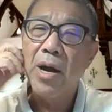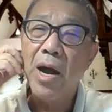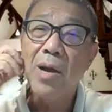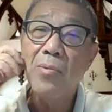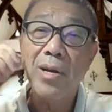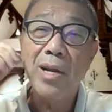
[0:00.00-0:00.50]

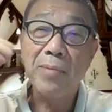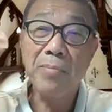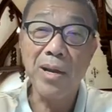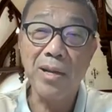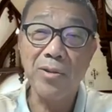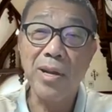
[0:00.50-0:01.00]
I would
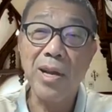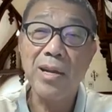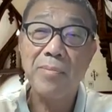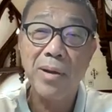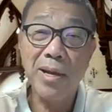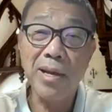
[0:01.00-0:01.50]
like to
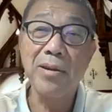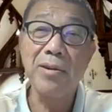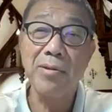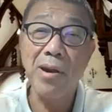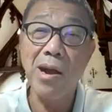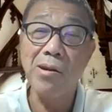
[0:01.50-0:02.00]
get my head
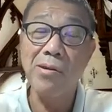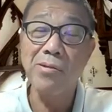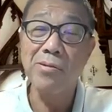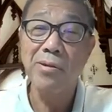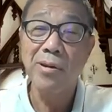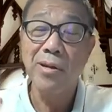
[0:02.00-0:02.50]

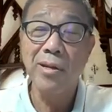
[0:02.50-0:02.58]
around